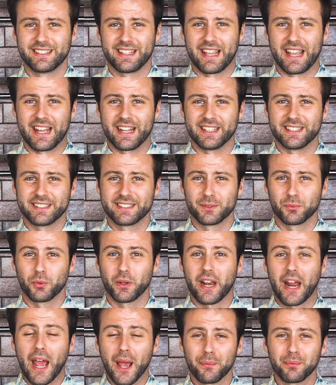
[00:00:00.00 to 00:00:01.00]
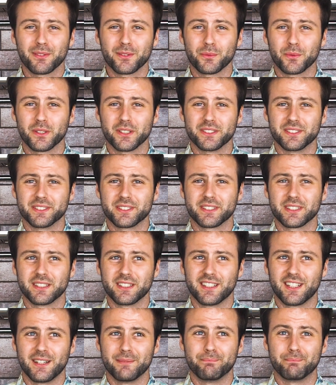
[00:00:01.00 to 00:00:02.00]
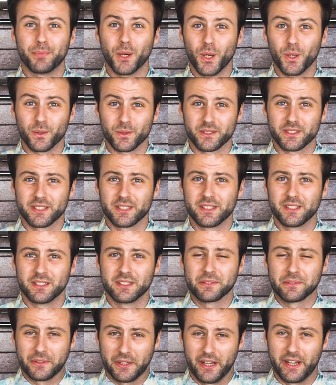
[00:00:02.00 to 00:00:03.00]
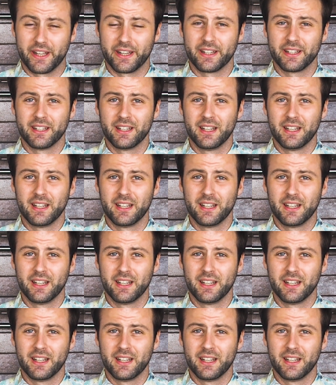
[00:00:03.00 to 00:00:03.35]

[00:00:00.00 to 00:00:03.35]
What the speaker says: And what happened was I bonked, right?